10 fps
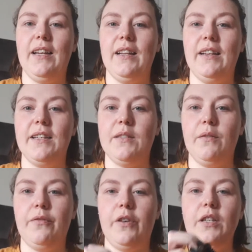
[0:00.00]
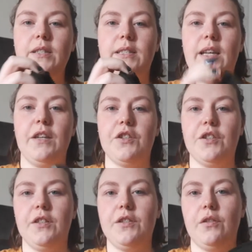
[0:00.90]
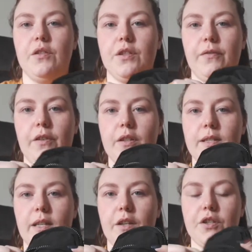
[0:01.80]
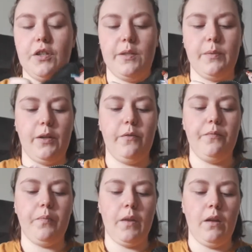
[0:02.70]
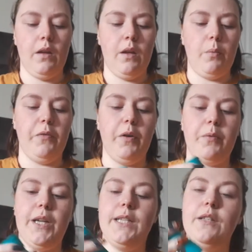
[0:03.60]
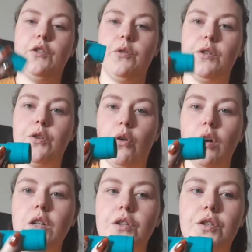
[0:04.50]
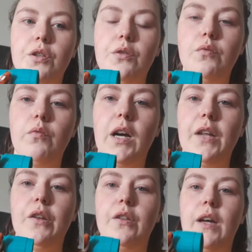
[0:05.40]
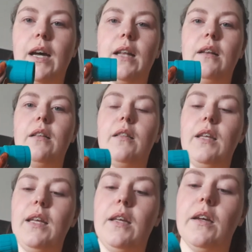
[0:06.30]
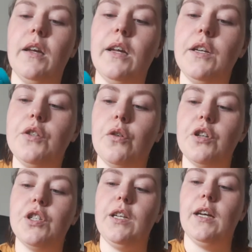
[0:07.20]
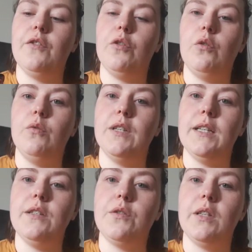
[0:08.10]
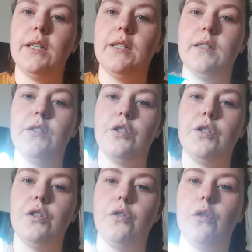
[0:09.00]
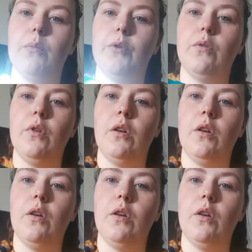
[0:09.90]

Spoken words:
in this front section, so there's a front section as well, we've upgraded to a torch rather than the torch that you had to hold in. So this is just your normal